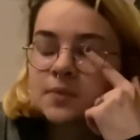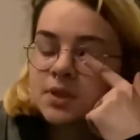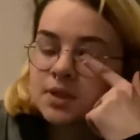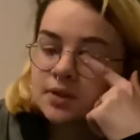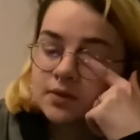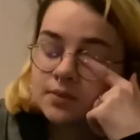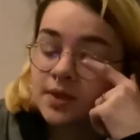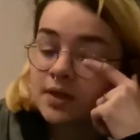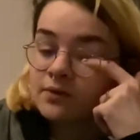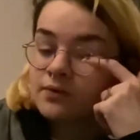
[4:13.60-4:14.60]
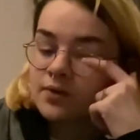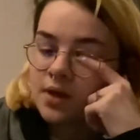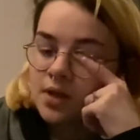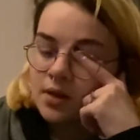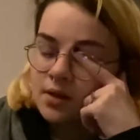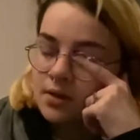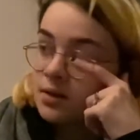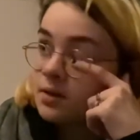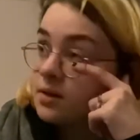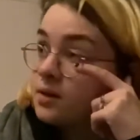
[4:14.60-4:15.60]
Did the thumbnail for it.
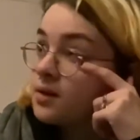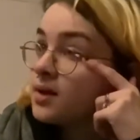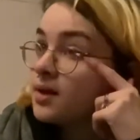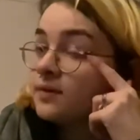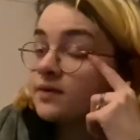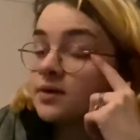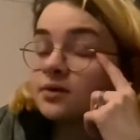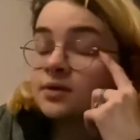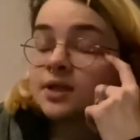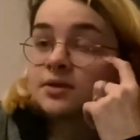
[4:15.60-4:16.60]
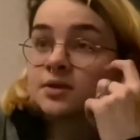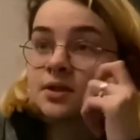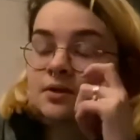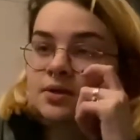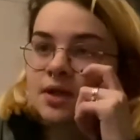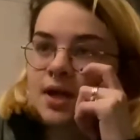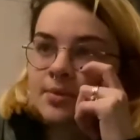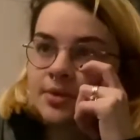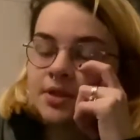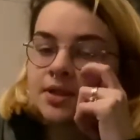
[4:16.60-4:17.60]
Even though literally nothing
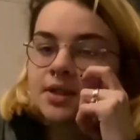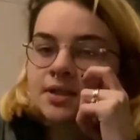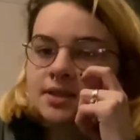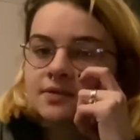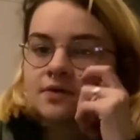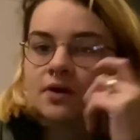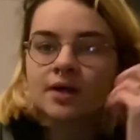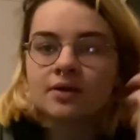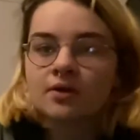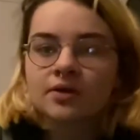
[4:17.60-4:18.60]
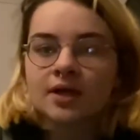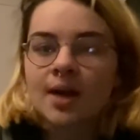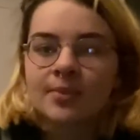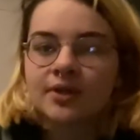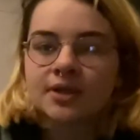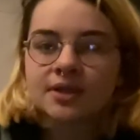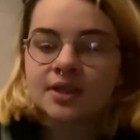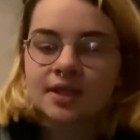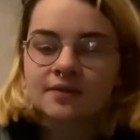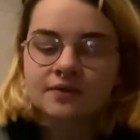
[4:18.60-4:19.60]
happened in yesterday's vlog and nothing happened in
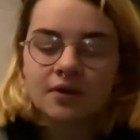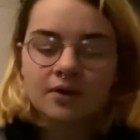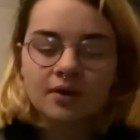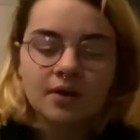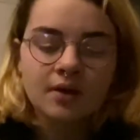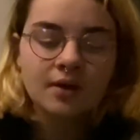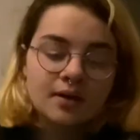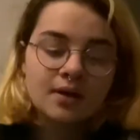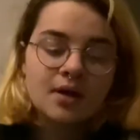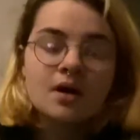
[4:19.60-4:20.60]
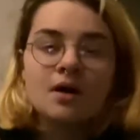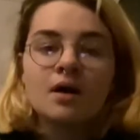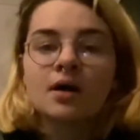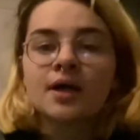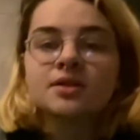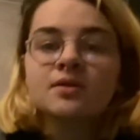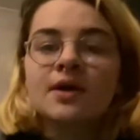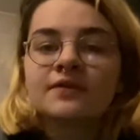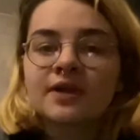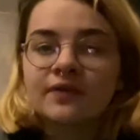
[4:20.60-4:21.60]
today's vlog. Oh, I do
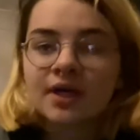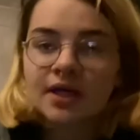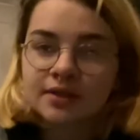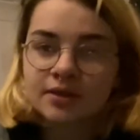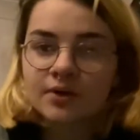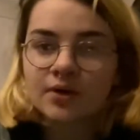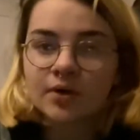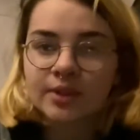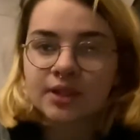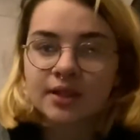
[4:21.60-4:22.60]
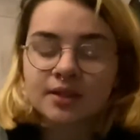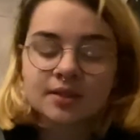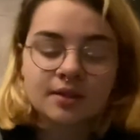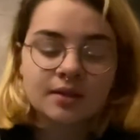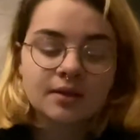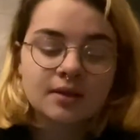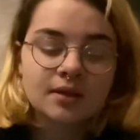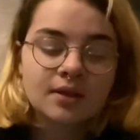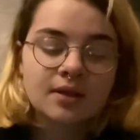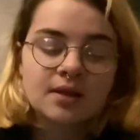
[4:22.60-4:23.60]
have an advent calendar at home. I'd like to
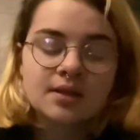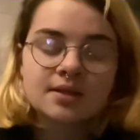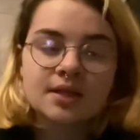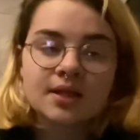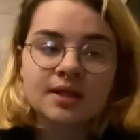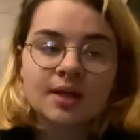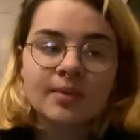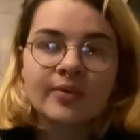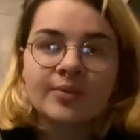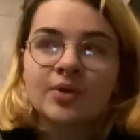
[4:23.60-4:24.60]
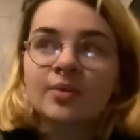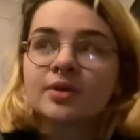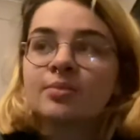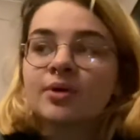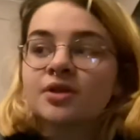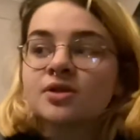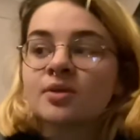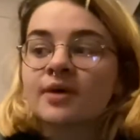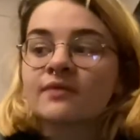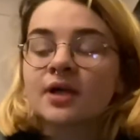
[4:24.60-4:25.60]
say that my mum bought me the Body Shop
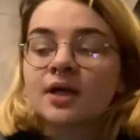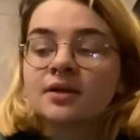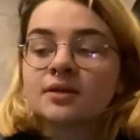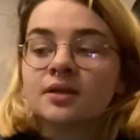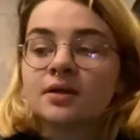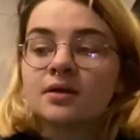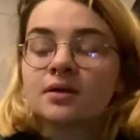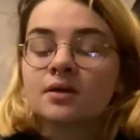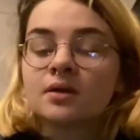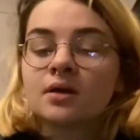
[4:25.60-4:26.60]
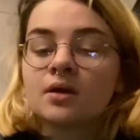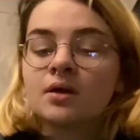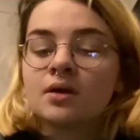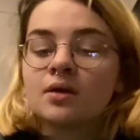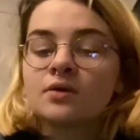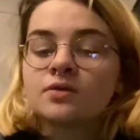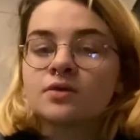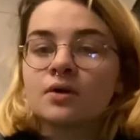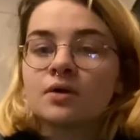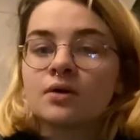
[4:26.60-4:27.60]
advent calendar.
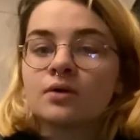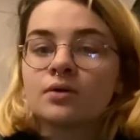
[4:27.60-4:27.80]
So